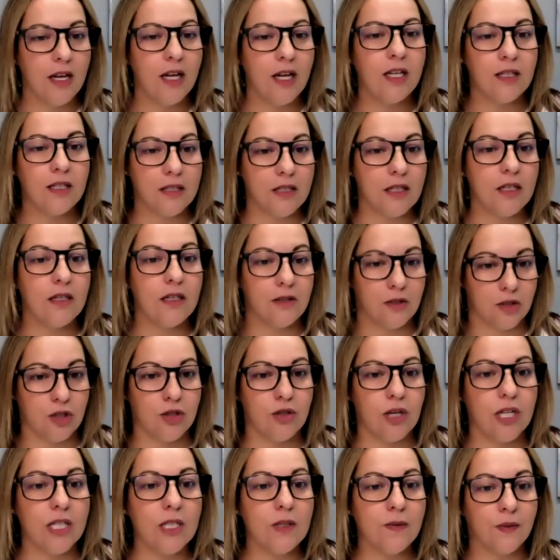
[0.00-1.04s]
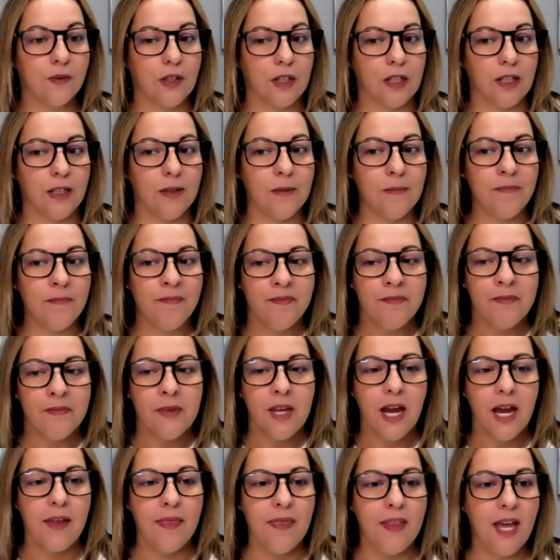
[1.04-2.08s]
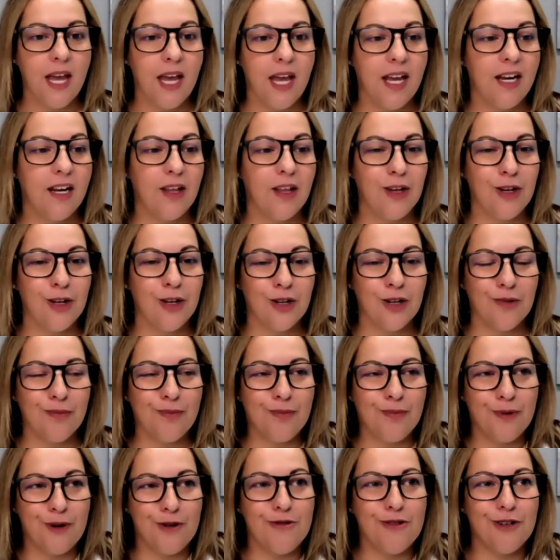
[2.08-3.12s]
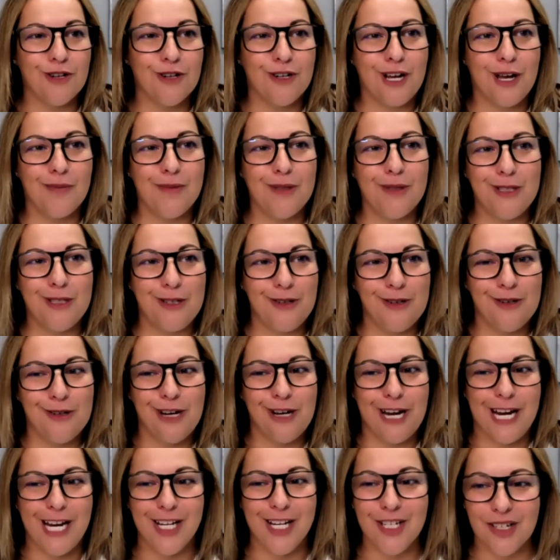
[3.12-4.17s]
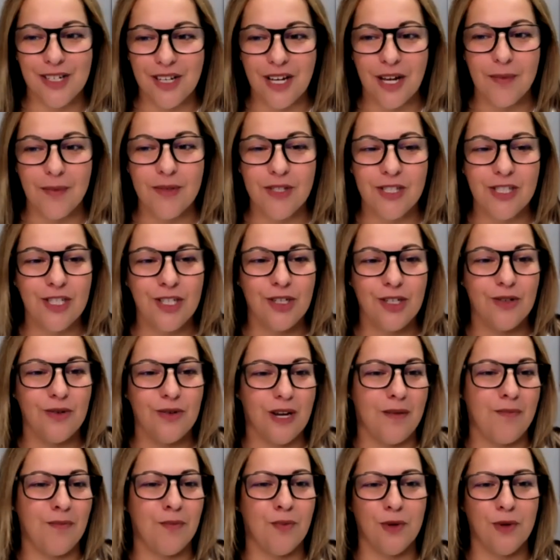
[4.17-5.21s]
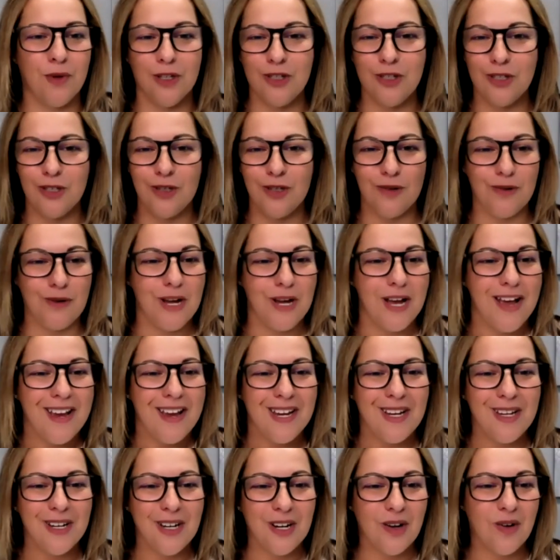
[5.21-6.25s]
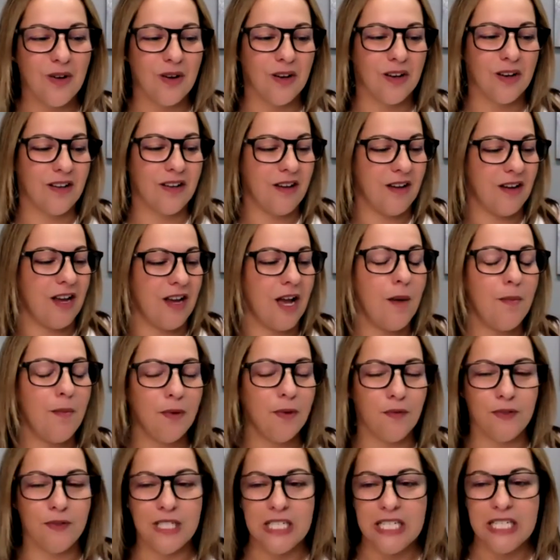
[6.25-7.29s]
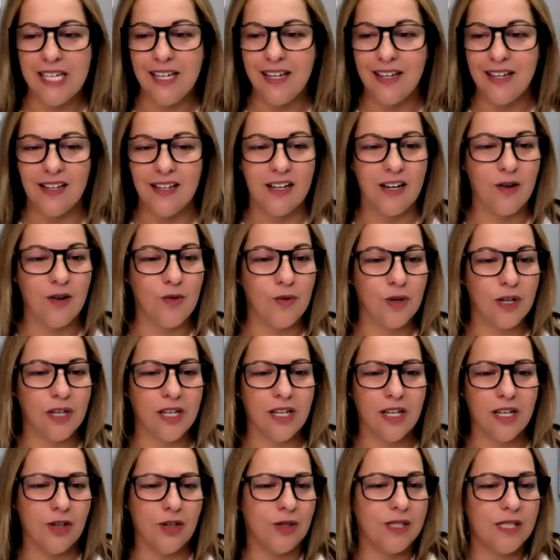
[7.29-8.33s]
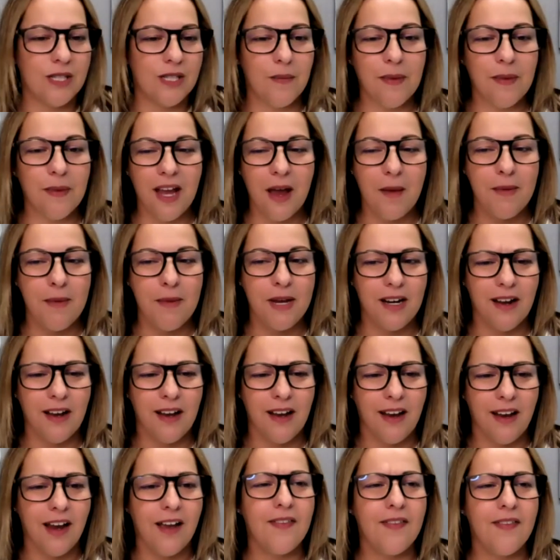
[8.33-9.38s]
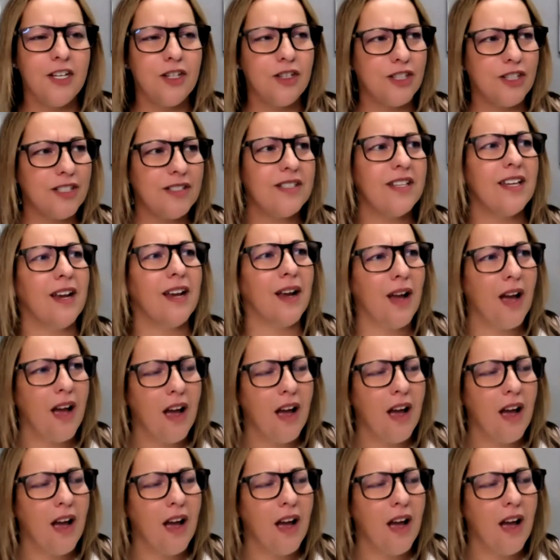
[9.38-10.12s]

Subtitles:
it's stressful. And then your broker comes to you, your agent comes to you and brings you, a cup of tea and an orchid or something. I mean, and then you're just like,